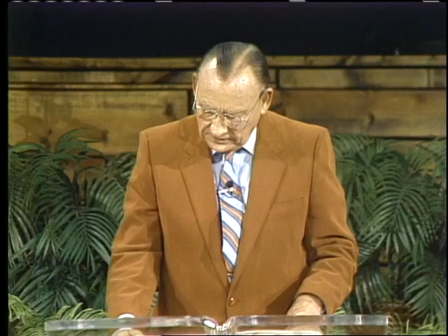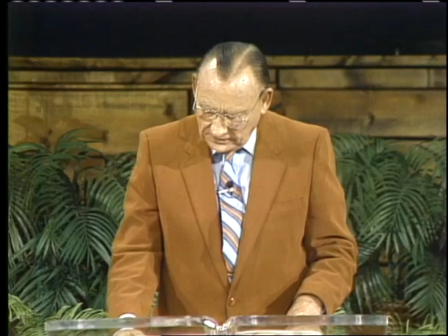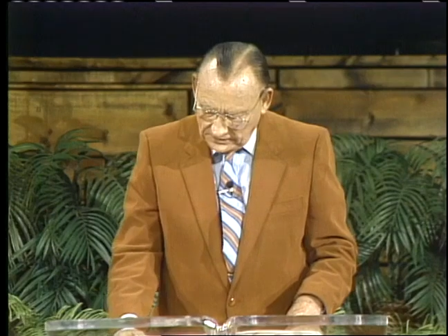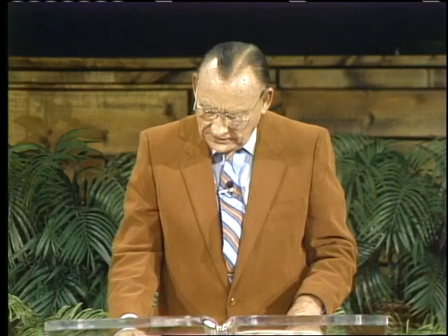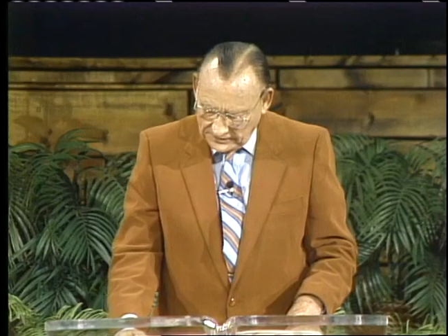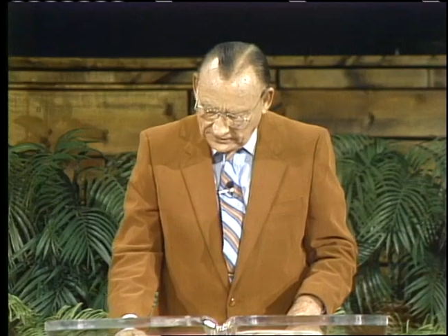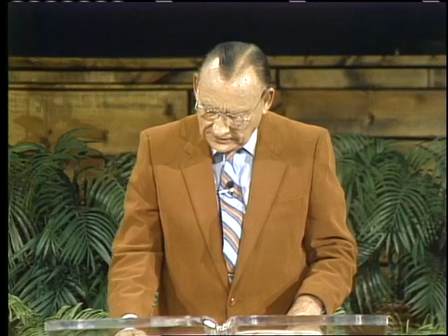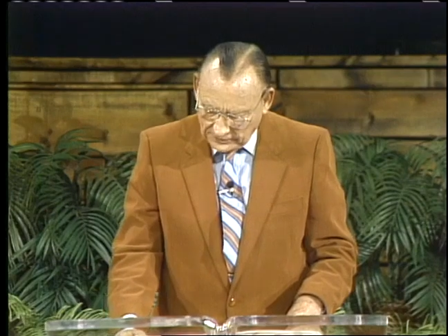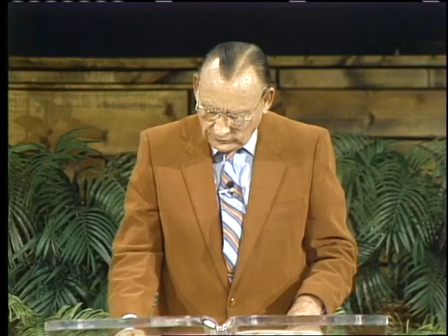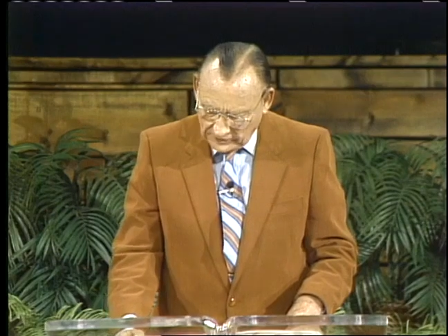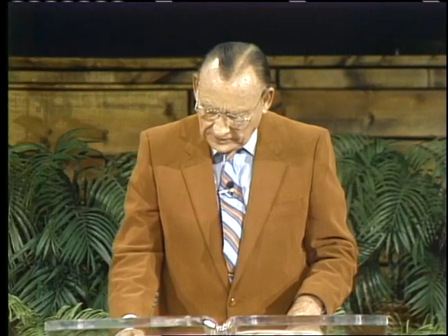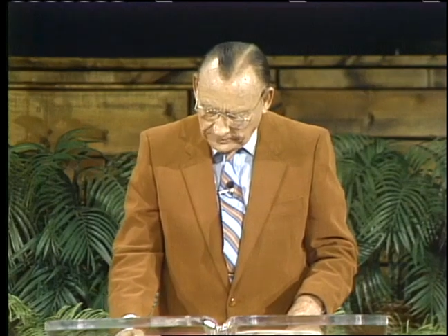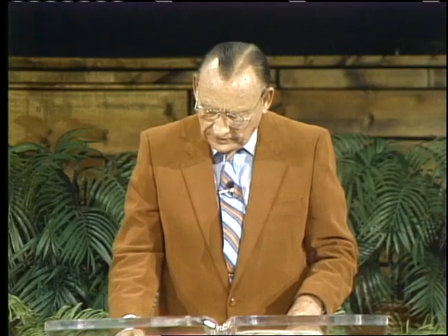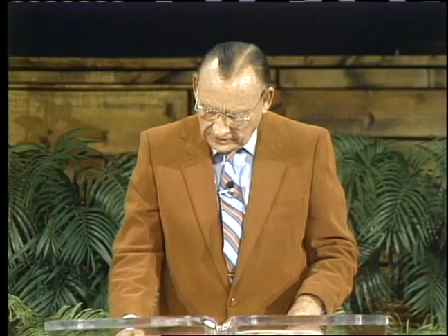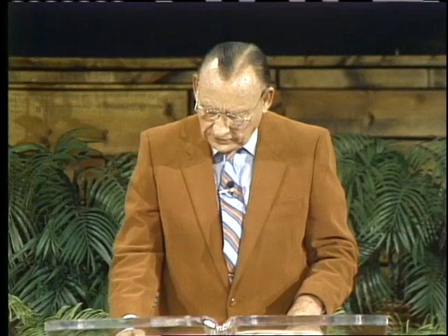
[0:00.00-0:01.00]
leading that way,
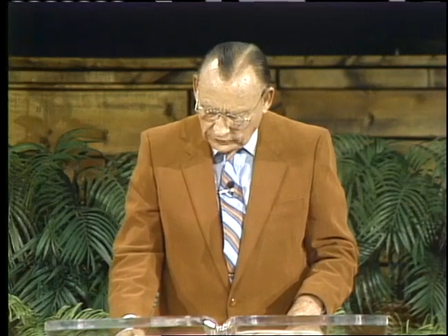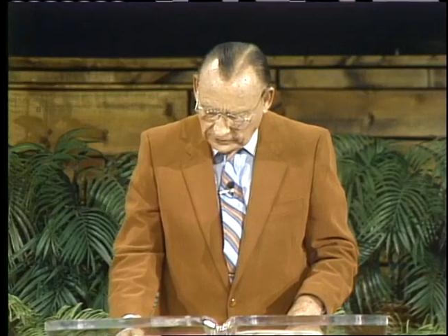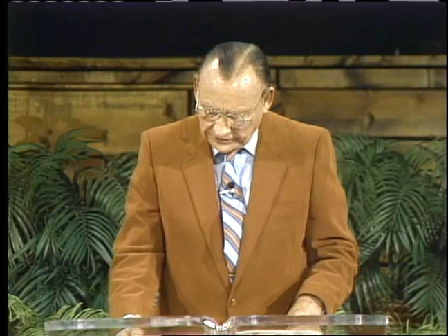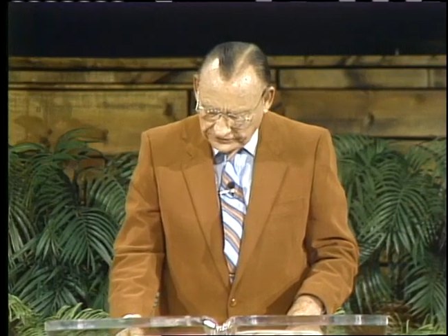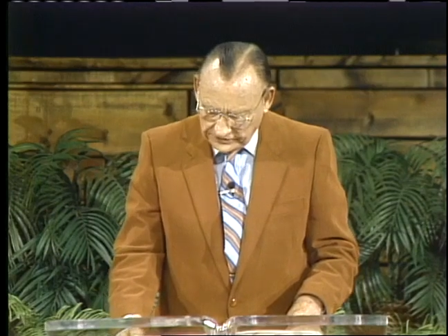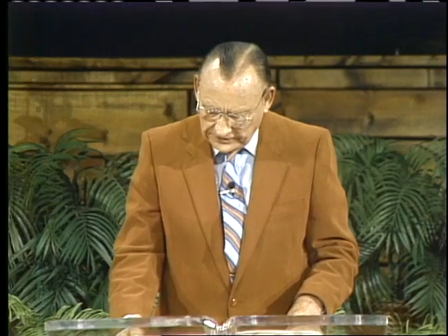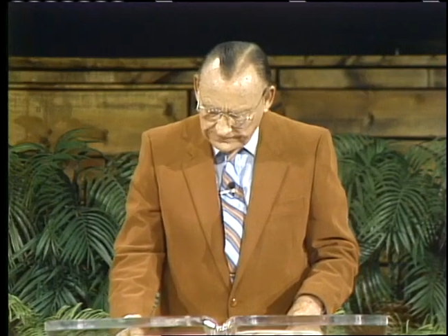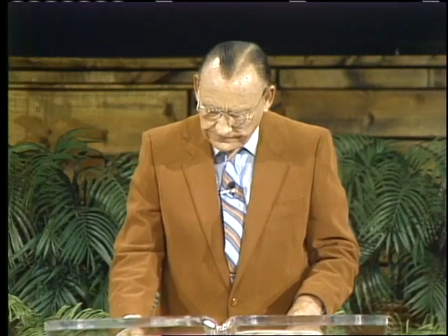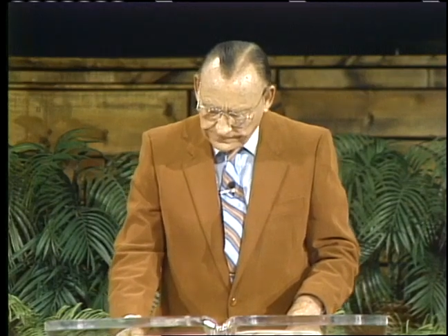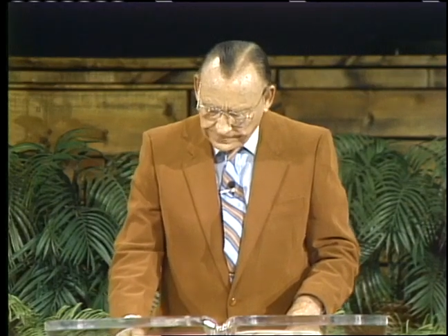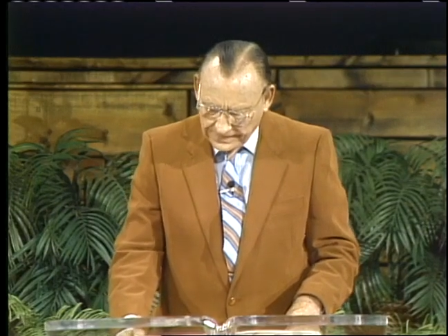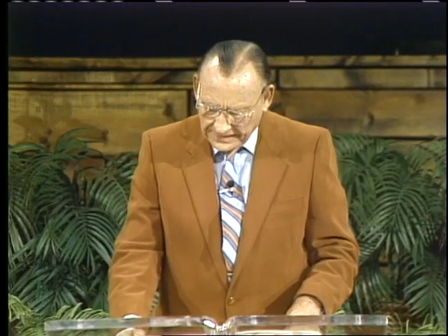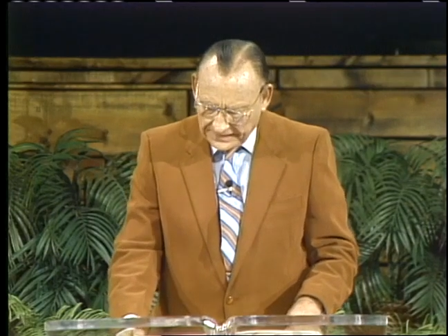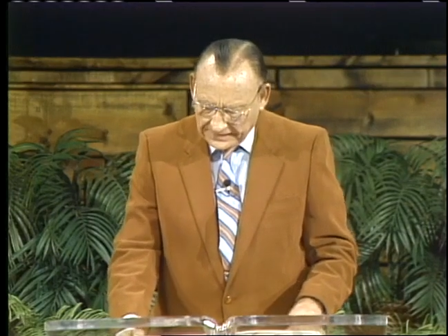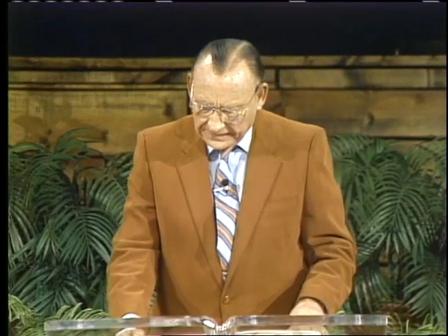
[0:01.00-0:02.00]
but not quite yet.
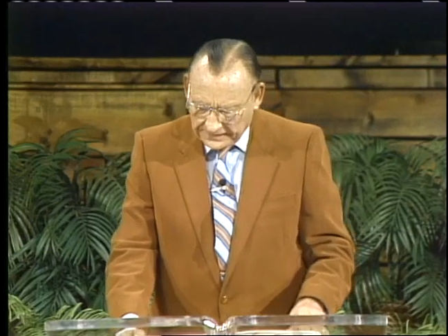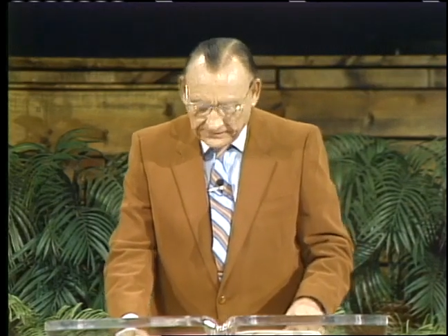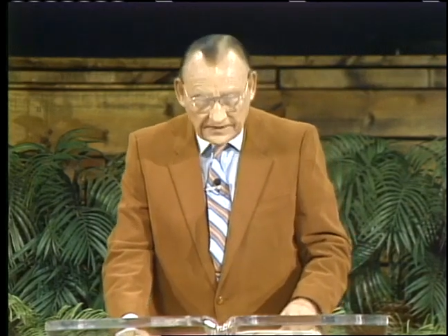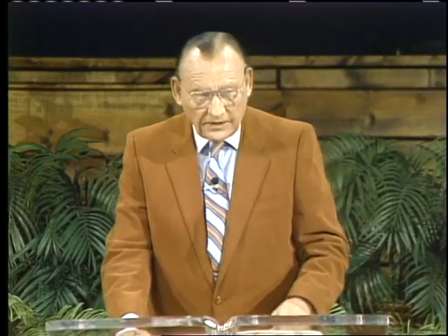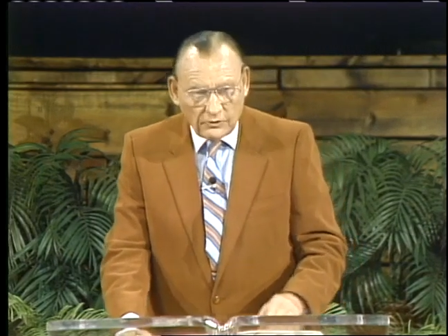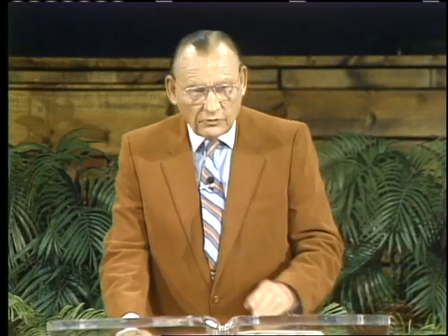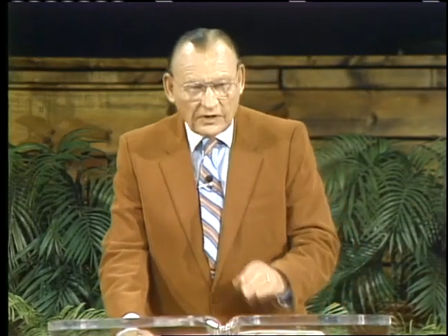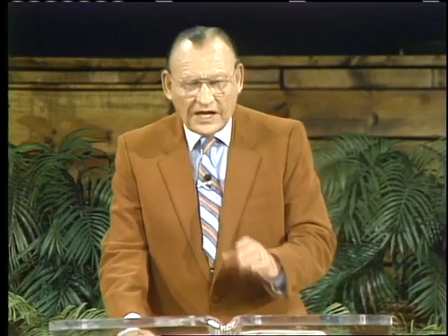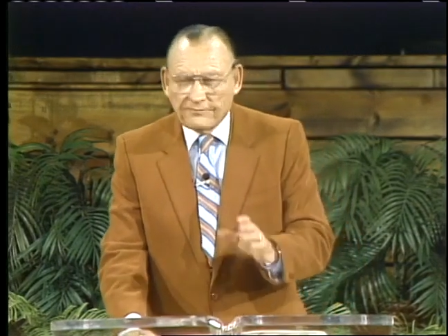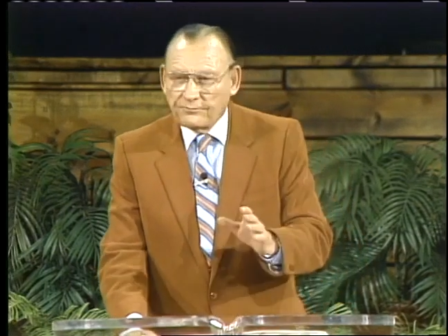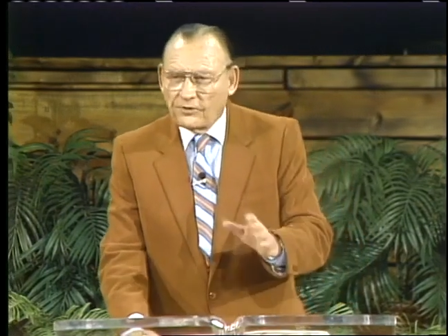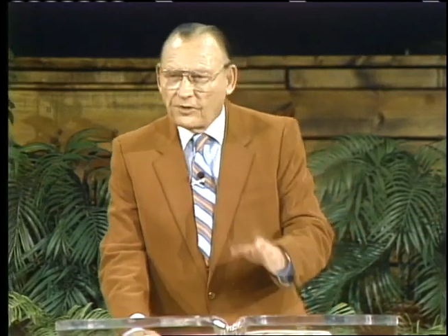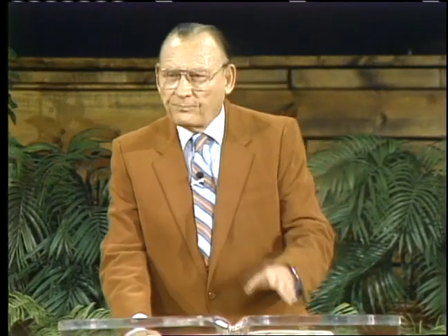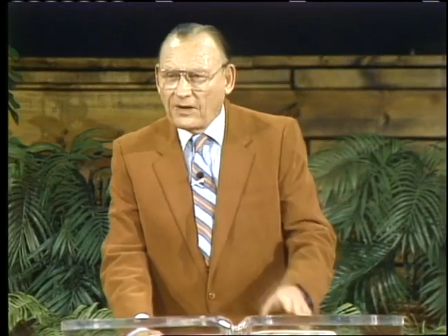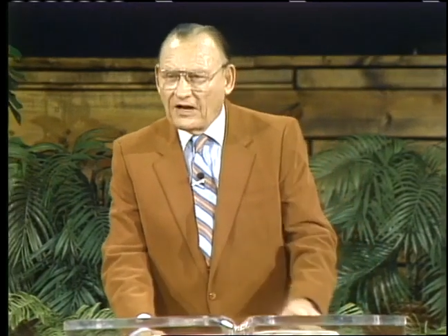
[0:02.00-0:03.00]
They don't have them
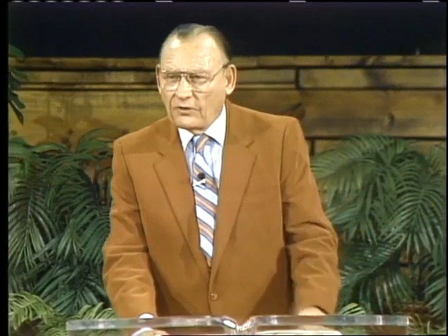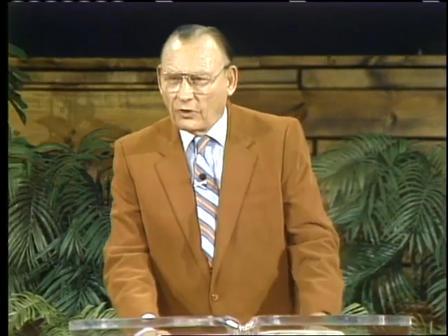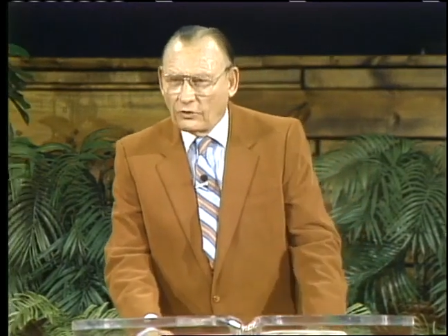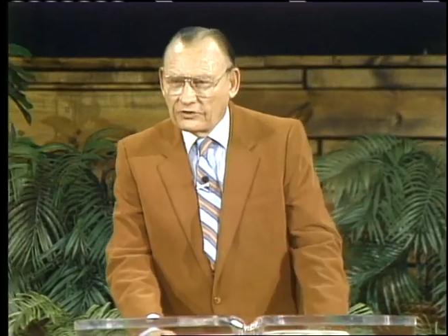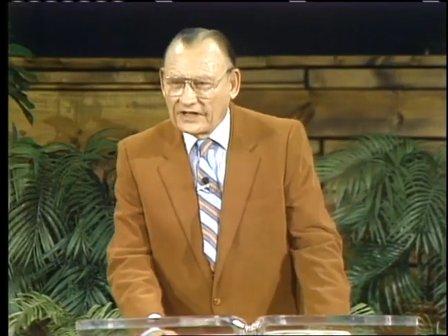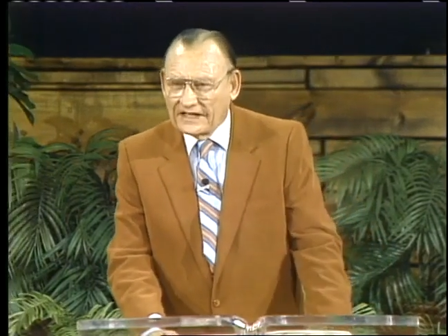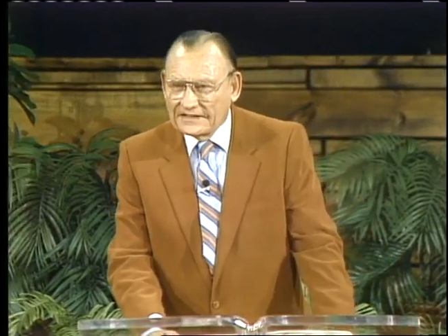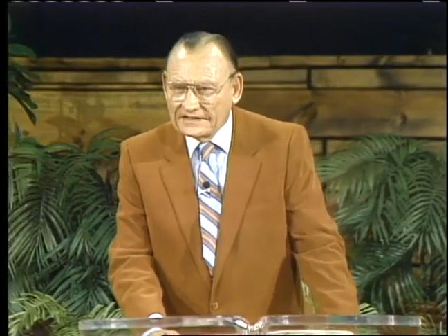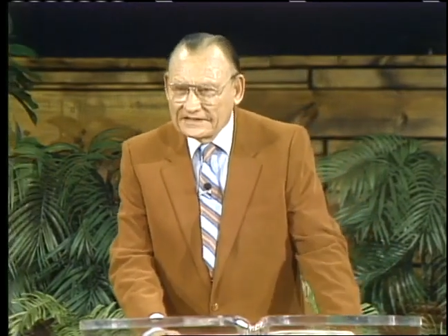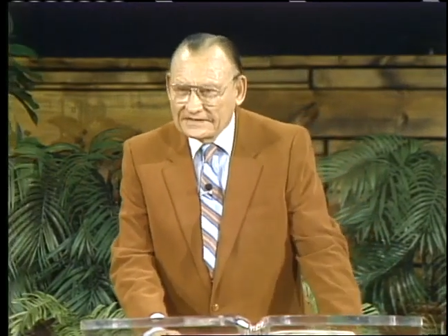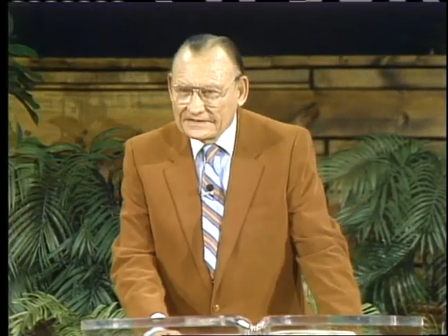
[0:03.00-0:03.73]
on the payroll yet.